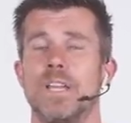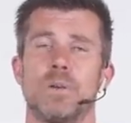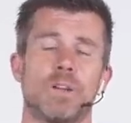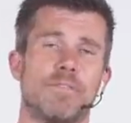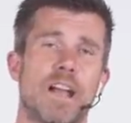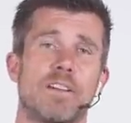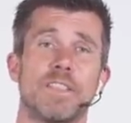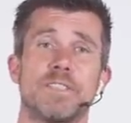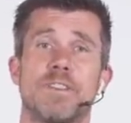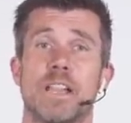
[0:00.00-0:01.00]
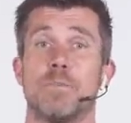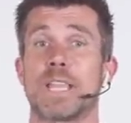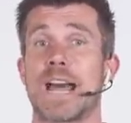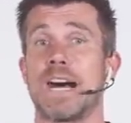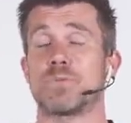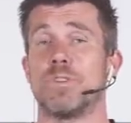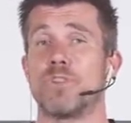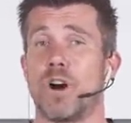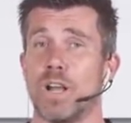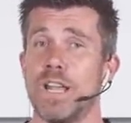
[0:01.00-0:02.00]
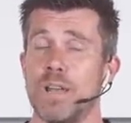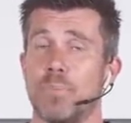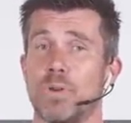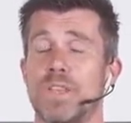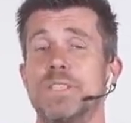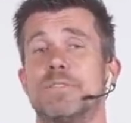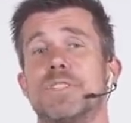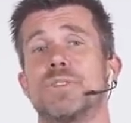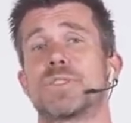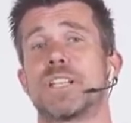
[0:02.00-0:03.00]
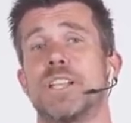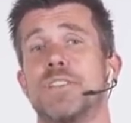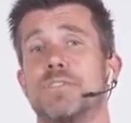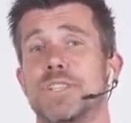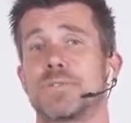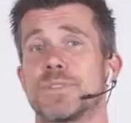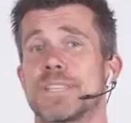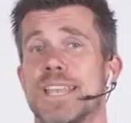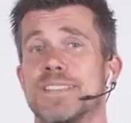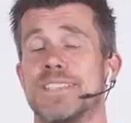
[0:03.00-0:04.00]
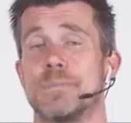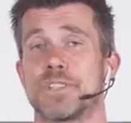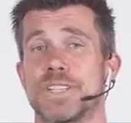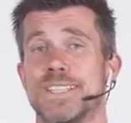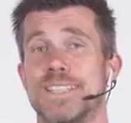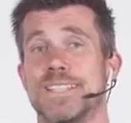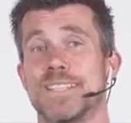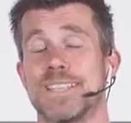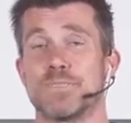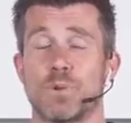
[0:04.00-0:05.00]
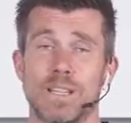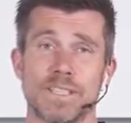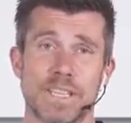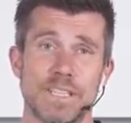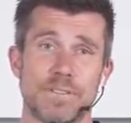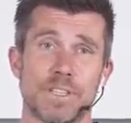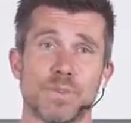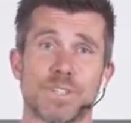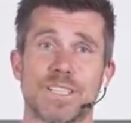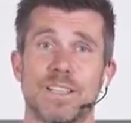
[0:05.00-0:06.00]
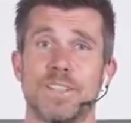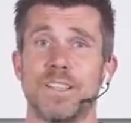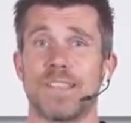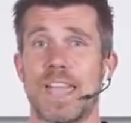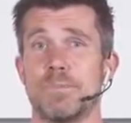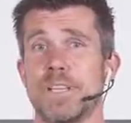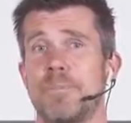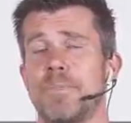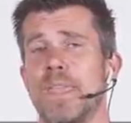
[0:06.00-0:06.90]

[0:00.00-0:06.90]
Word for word: One of our other development cars, we've got both individual cylinder exhaust gas temperature sensors as well as individual cylinder lambda,